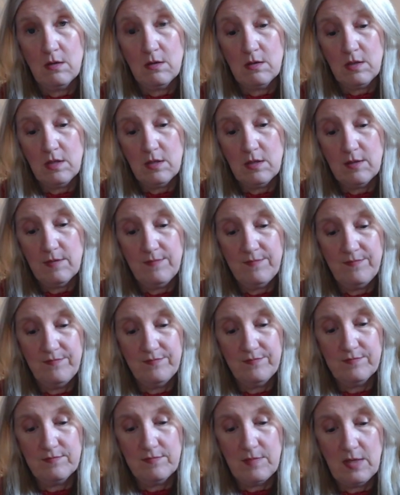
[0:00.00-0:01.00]
you know,
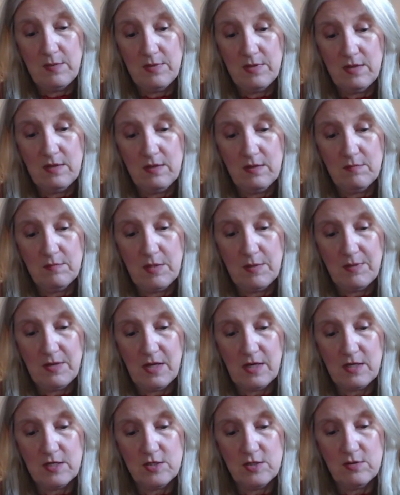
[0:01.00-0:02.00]
maybe maybe
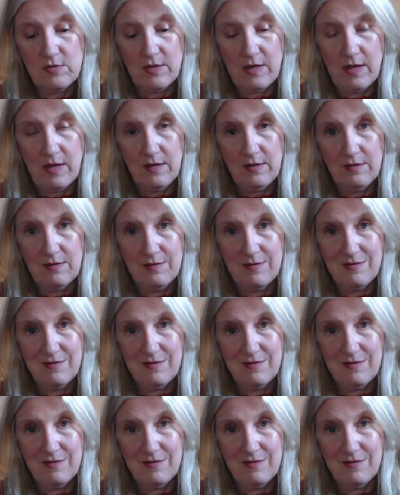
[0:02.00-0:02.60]
I could do that.